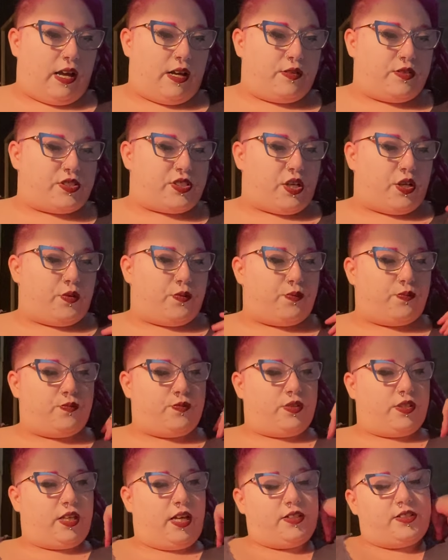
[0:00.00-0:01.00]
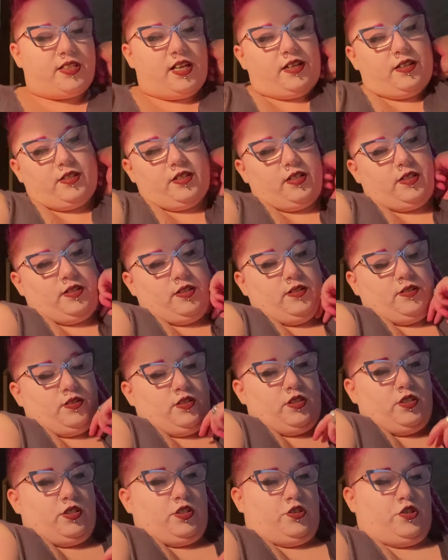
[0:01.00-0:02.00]
So they sent
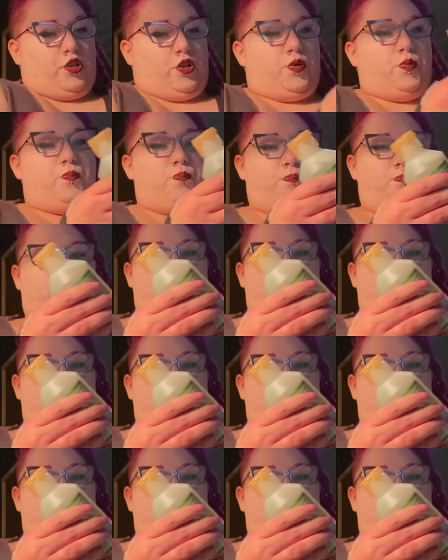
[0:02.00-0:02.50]
the two.